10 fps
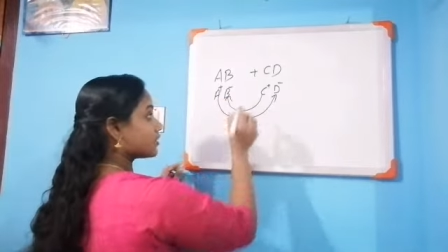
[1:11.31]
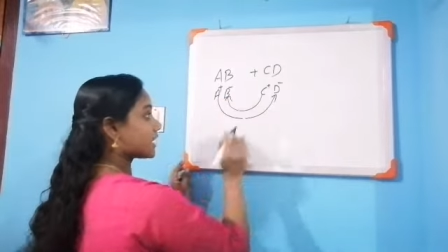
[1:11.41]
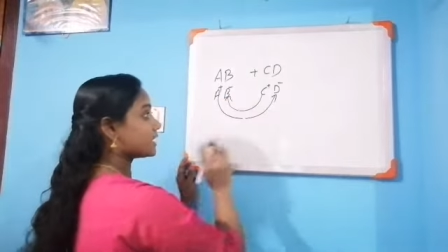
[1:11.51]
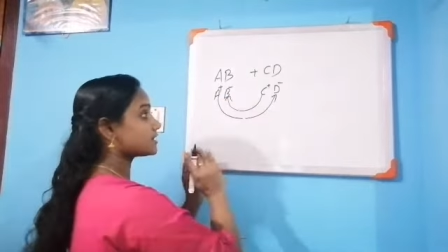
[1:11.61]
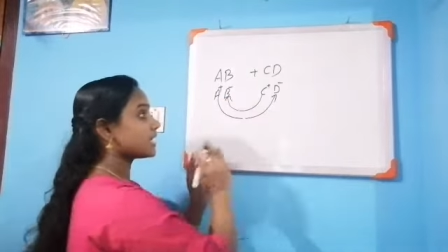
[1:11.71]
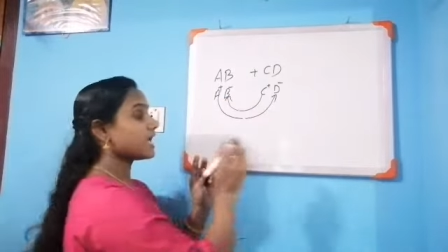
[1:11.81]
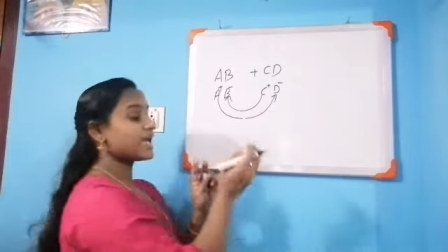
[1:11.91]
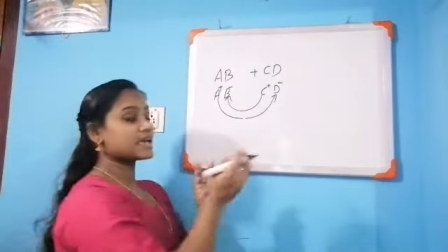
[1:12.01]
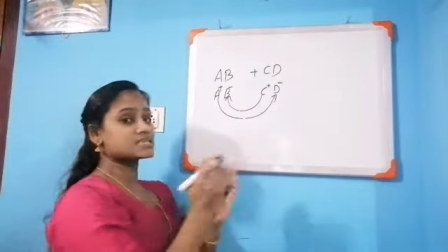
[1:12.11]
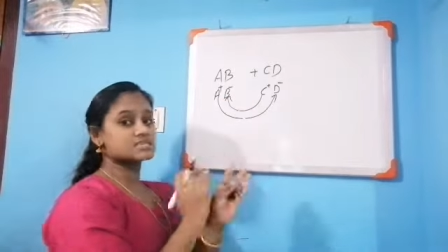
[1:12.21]
Okay, they
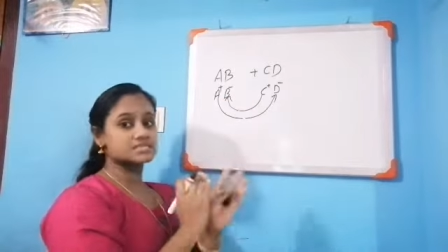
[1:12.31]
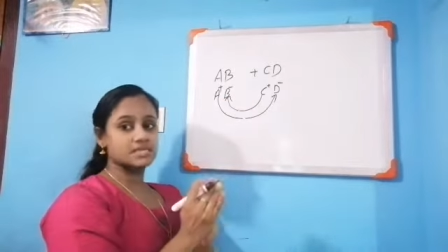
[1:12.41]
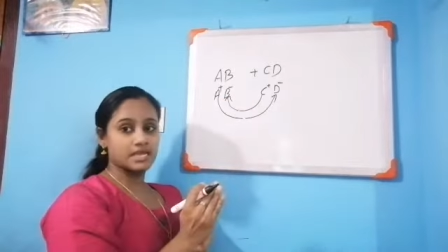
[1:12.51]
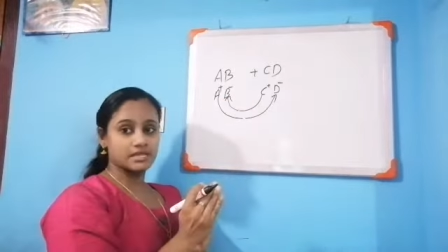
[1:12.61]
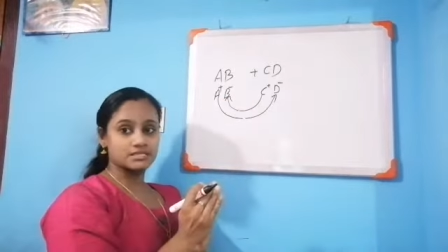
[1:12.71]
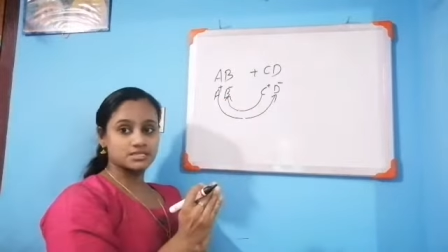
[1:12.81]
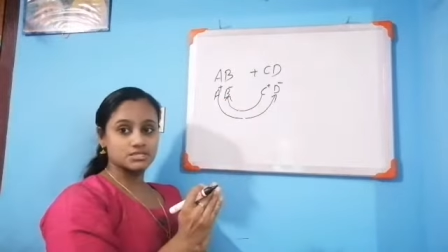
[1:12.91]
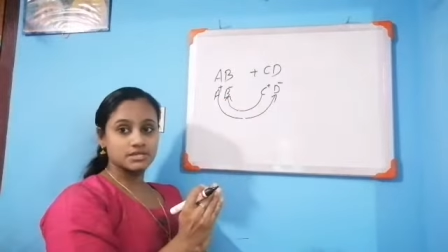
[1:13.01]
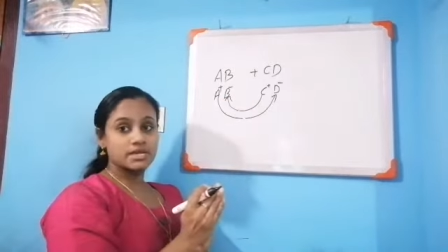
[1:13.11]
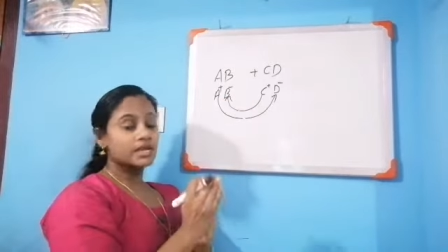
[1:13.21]

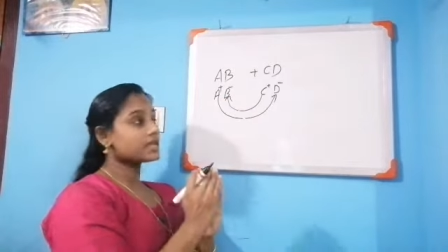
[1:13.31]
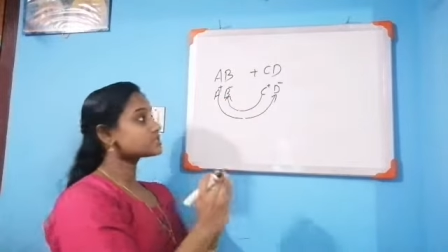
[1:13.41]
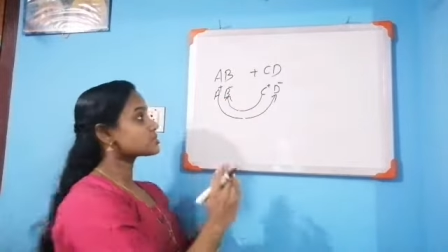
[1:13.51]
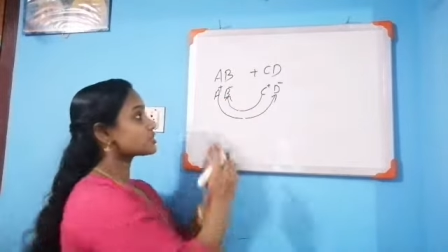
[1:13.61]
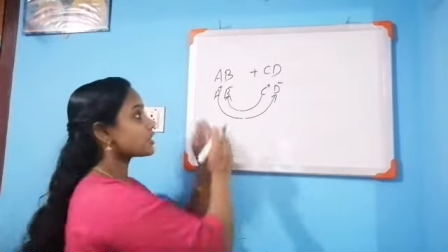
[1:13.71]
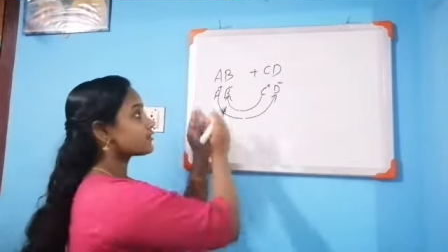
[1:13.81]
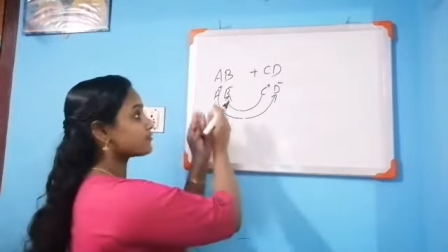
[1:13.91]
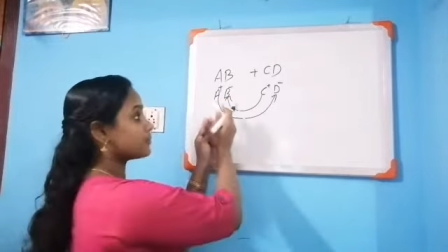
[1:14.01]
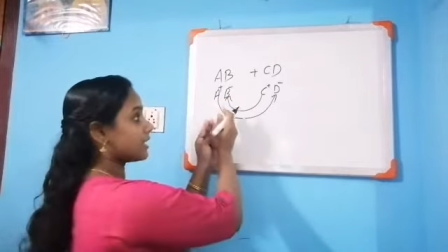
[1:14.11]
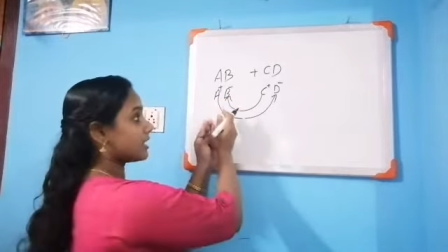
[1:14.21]
exchange. Instead
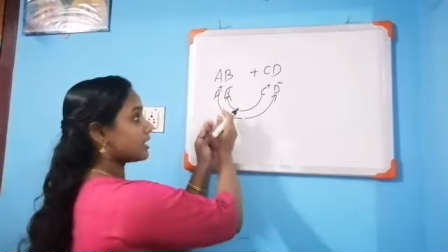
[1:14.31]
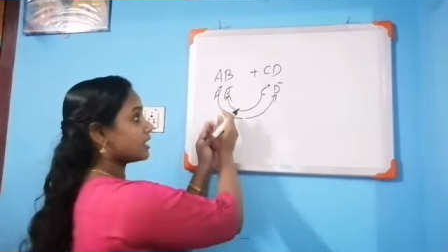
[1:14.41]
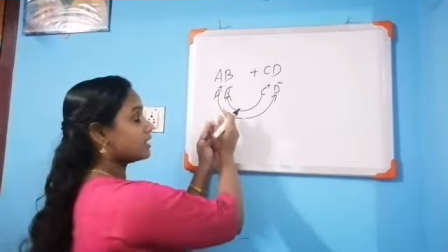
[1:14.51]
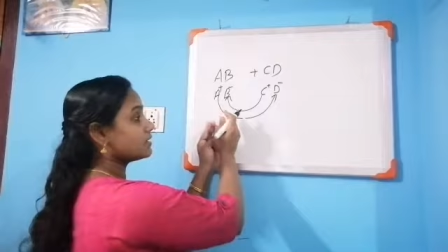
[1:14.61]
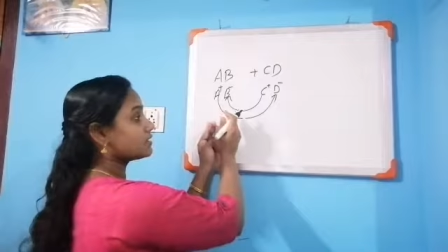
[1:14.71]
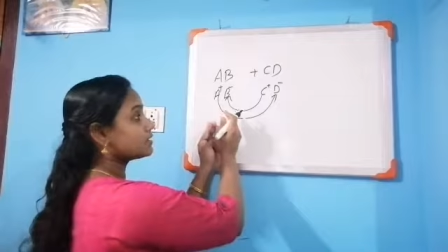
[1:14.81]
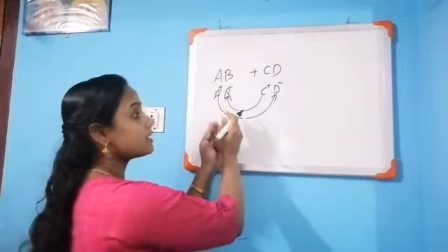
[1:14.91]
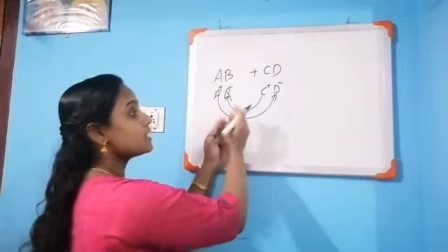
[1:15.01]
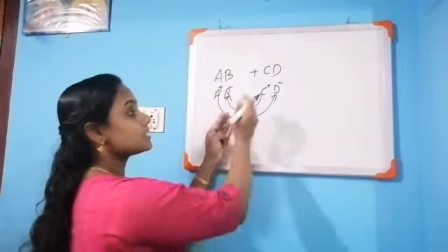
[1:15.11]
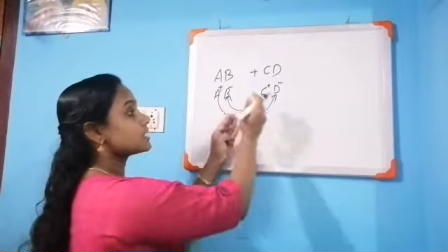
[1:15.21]
of B,
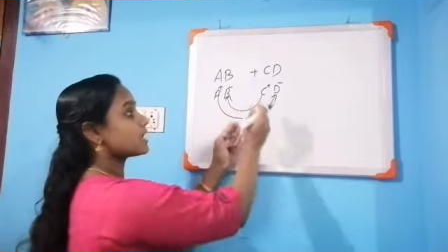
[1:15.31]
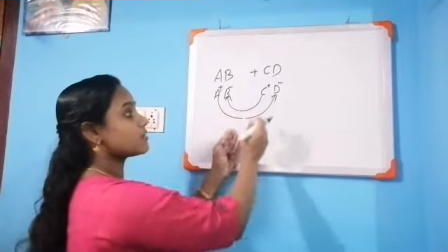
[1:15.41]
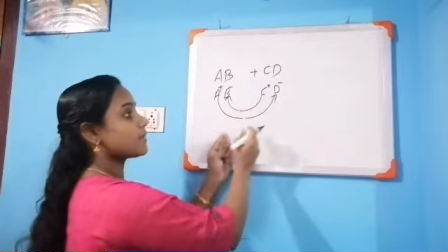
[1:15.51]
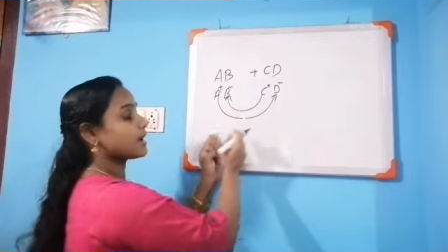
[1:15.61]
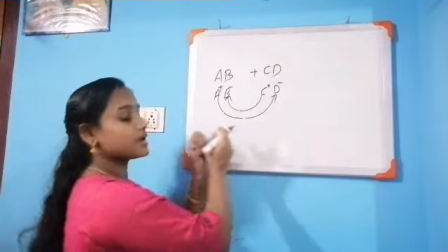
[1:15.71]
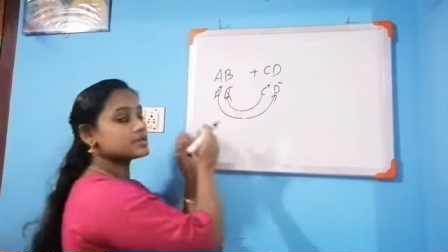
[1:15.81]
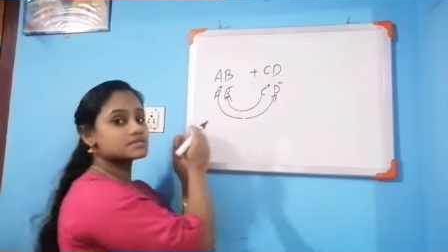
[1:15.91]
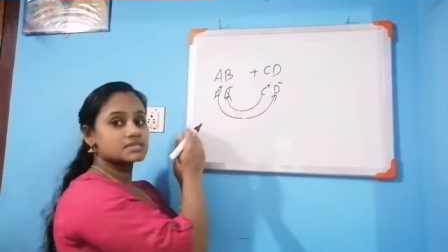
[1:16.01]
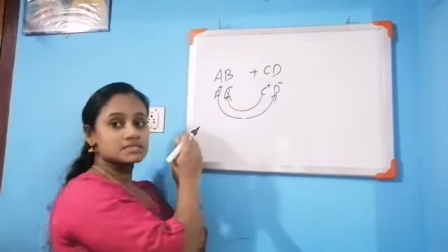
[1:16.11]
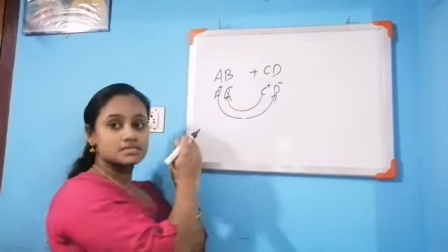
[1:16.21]
D
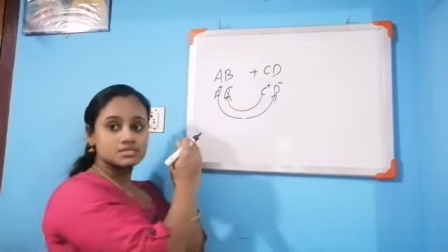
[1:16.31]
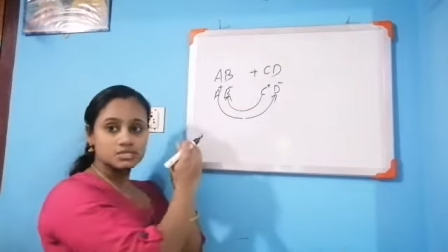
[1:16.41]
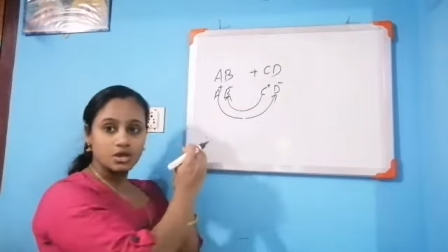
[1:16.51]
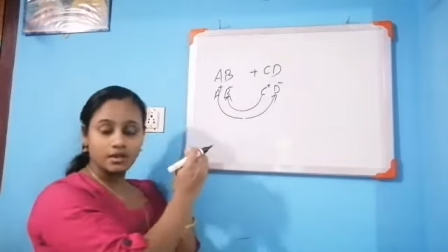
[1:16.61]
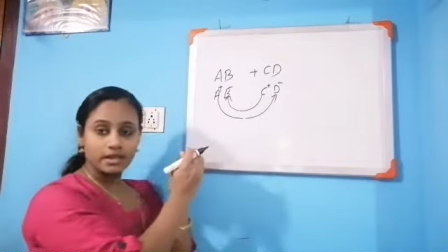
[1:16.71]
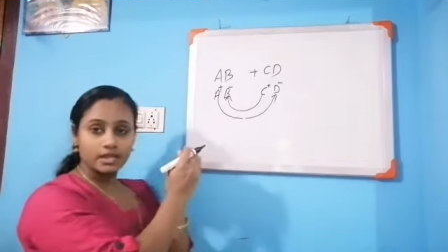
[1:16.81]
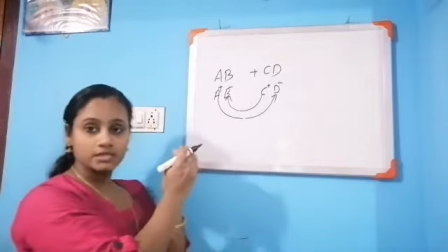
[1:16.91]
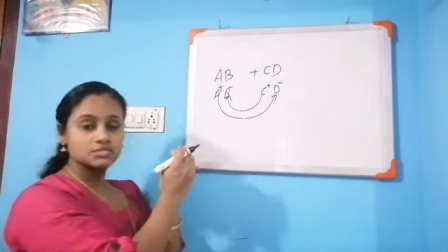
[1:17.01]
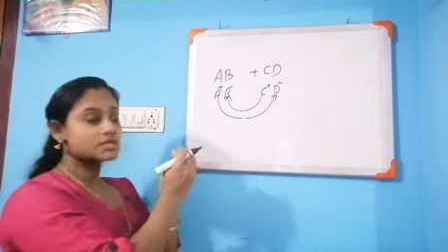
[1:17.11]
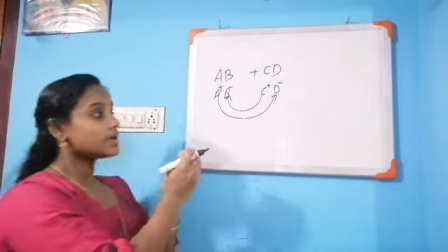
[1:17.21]
minus is
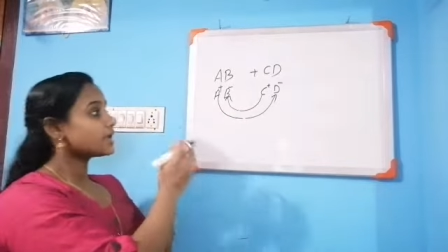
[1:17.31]
joined.